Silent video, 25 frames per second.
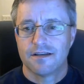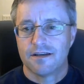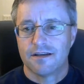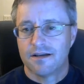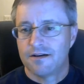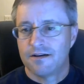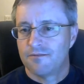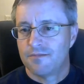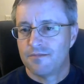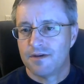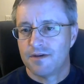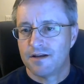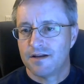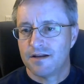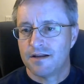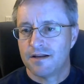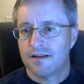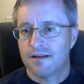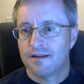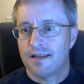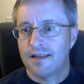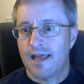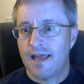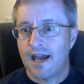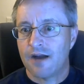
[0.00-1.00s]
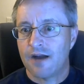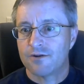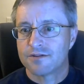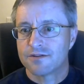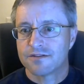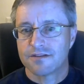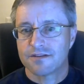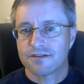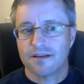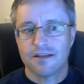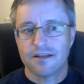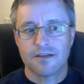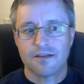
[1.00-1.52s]
Um, now
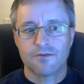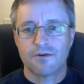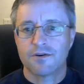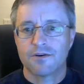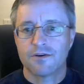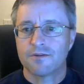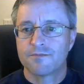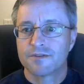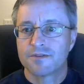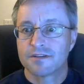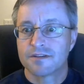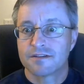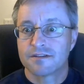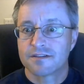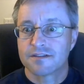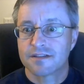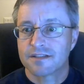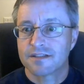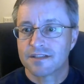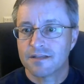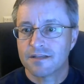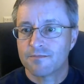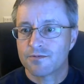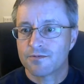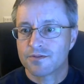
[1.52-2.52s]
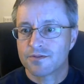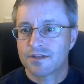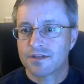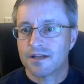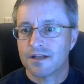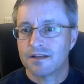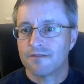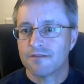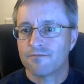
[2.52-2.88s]
it's anywhere up to 60%